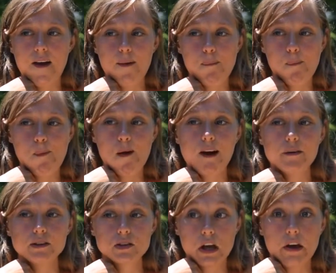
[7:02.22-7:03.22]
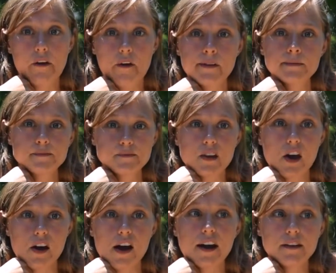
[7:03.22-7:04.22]
And I was like,
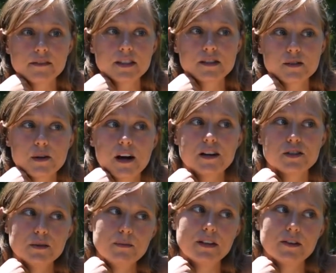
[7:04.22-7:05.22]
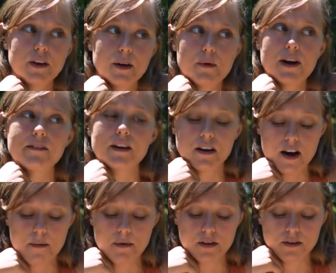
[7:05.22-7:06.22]
all right, this is what I should be doing. Why have I
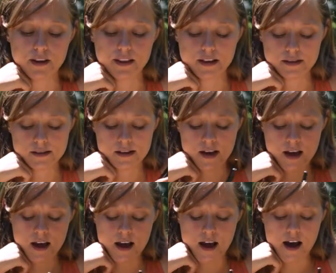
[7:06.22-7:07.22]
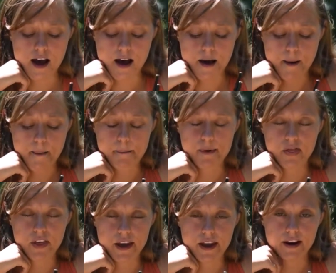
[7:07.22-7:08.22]
not been doing this? But
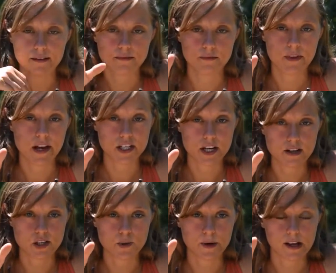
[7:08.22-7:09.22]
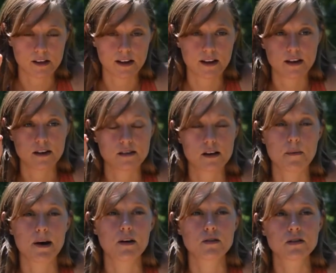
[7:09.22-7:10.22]
then that changed quickly, because
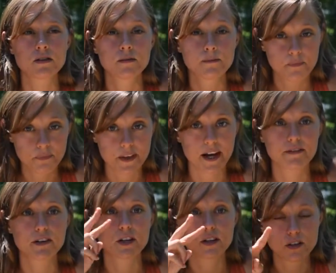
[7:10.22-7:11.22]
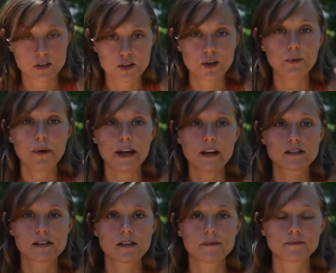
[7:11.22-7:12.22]
after 2
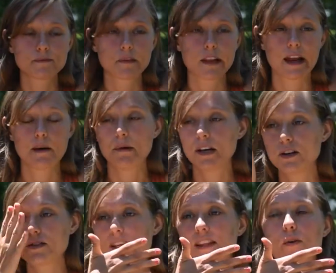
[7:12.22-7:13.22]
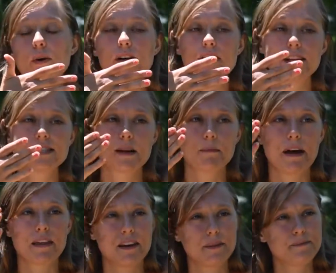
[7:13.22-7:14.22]
weeks I've been using the oil cleansing
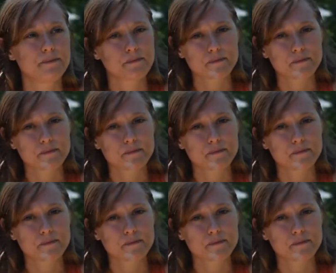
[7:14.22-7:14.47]
method,